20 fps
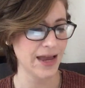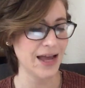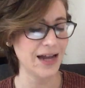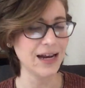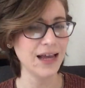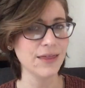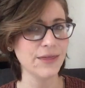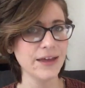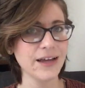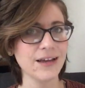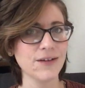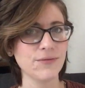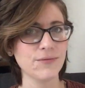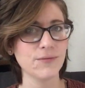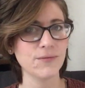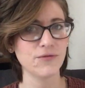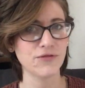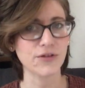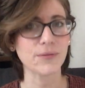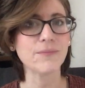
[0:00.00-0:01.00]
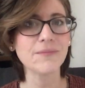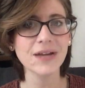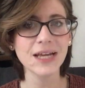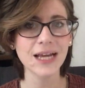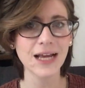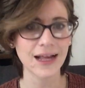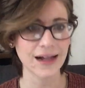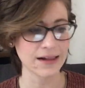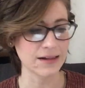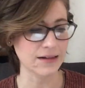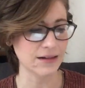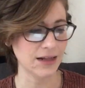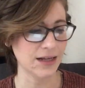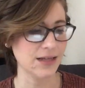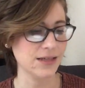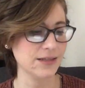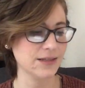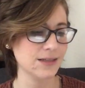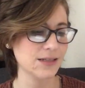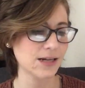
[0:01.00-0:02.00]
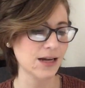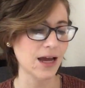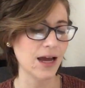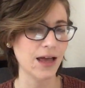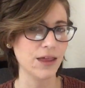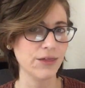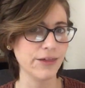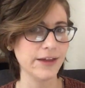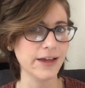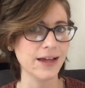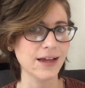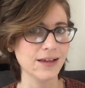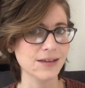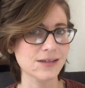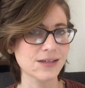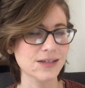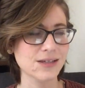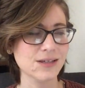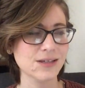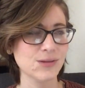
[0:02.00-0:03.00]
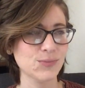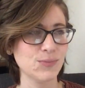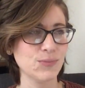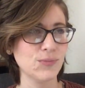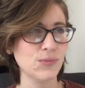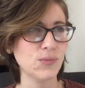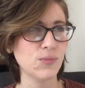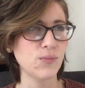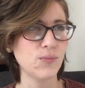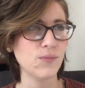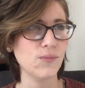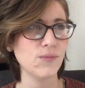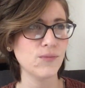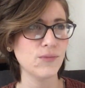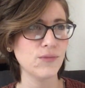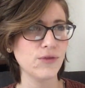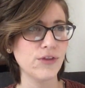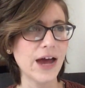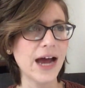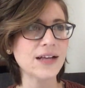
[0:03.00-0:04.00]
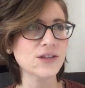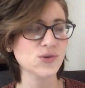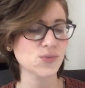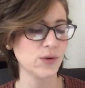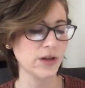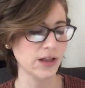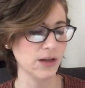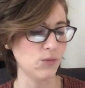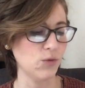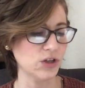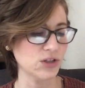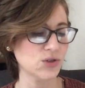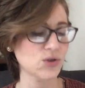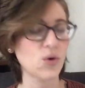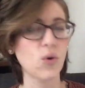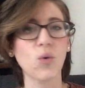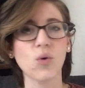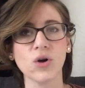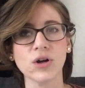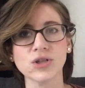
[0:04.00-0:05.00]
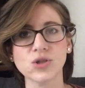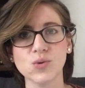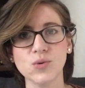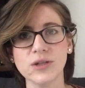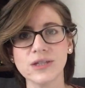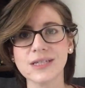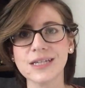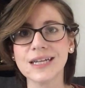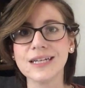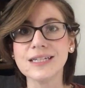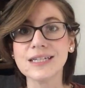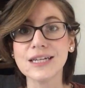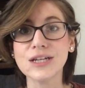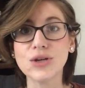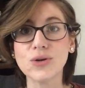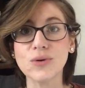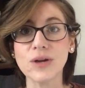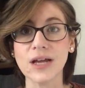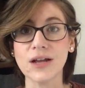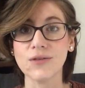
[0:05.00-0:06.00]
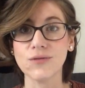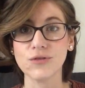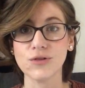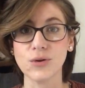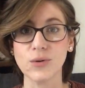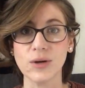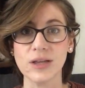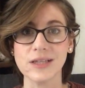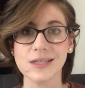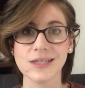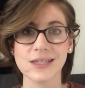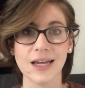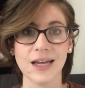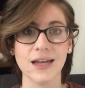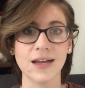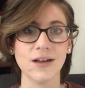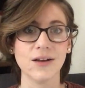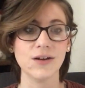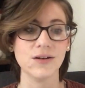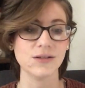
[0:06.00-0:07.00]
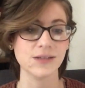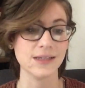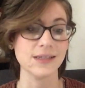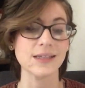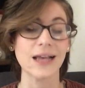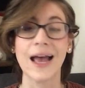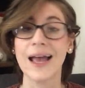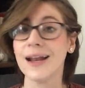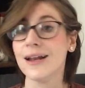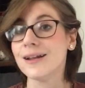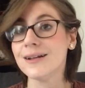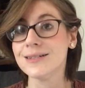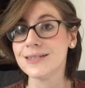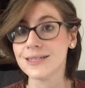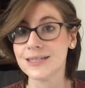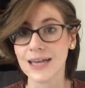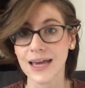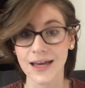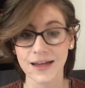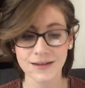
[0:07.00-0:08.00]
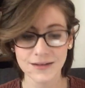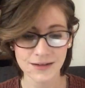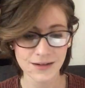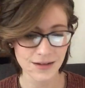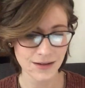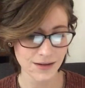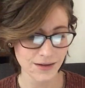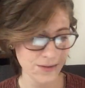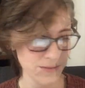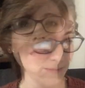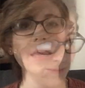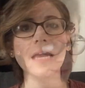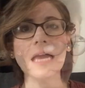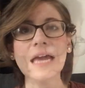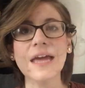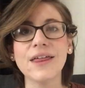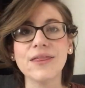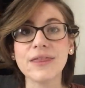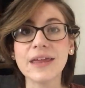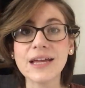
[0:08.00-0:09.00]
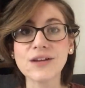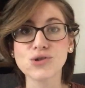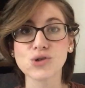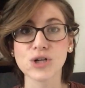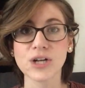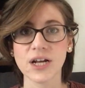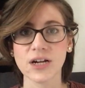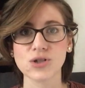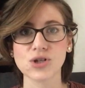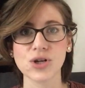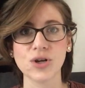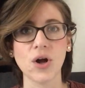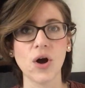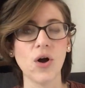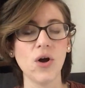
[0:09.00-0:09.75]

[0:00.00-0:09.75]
and I think, for me at least, I think it's that's really what's core to its continued influence in society today. The introduction